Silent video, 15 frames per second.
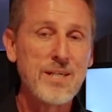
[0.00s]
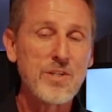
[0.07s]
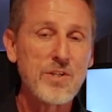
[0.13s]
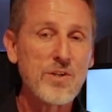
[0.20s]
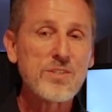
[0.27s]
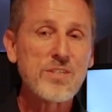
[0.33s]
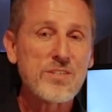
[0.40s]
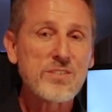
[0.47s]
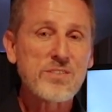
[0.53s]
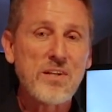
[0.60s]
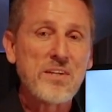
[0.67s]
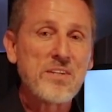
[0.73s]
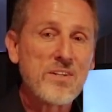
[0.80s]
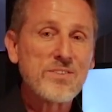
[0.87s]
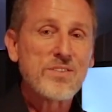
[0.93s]
Your
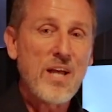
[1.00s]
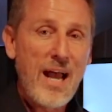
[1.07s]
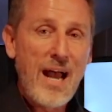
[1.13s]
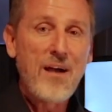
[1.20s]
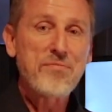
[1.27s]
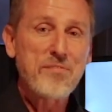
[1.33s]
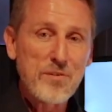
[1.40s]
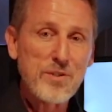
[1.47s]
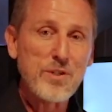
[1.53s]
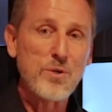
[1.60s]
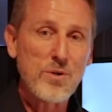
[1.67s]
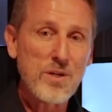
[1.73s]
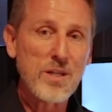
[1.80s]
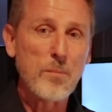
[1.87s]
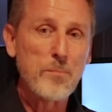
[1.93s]
descendants after you
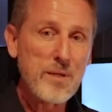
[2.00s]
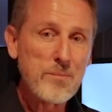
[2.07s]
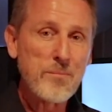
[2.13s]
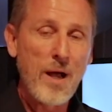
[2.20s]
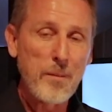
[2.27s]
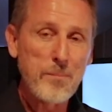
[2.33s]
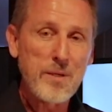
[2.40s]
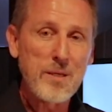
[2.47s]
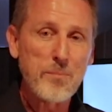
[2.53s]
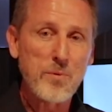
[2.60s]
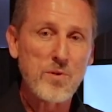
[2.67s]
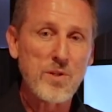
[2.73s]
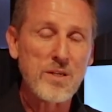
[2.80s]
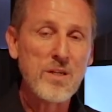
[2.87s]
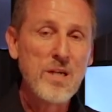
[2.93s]
are going to be my
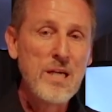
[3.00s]
people.